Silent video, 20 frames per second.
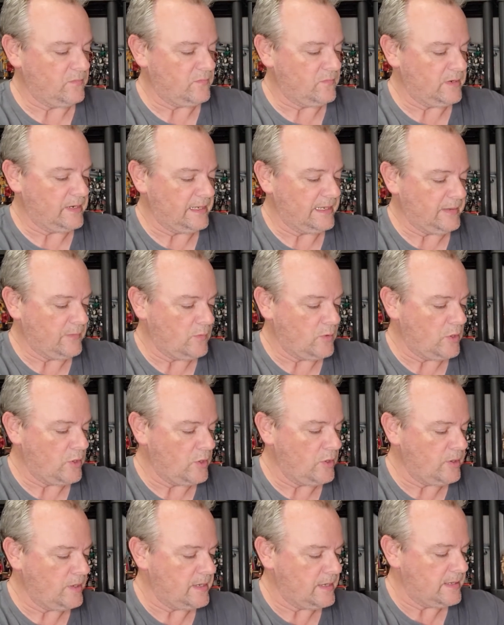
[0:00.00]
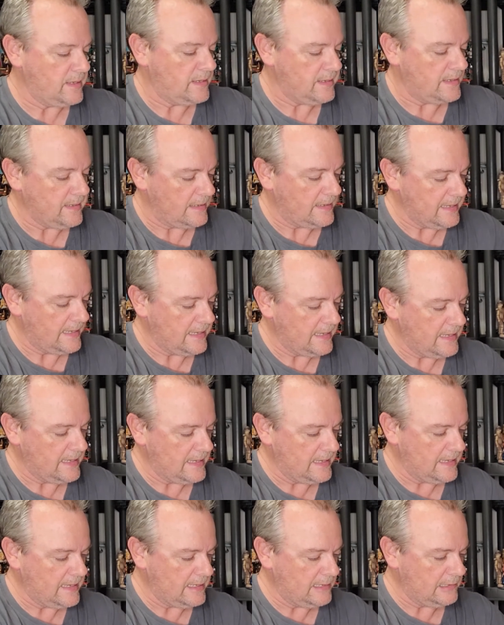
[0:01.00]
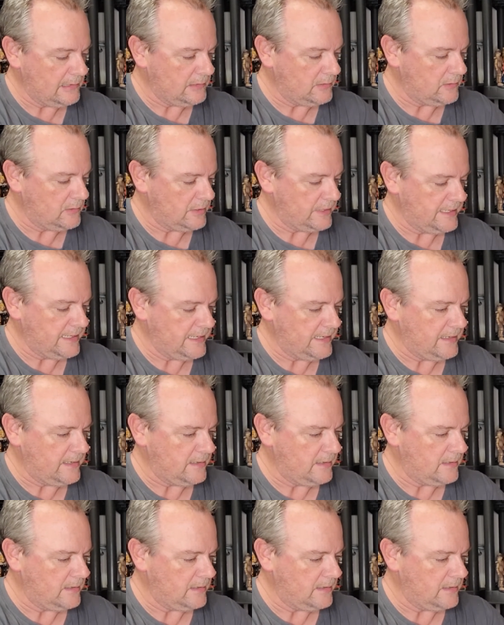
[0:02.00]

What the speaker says: really work. Oh dear.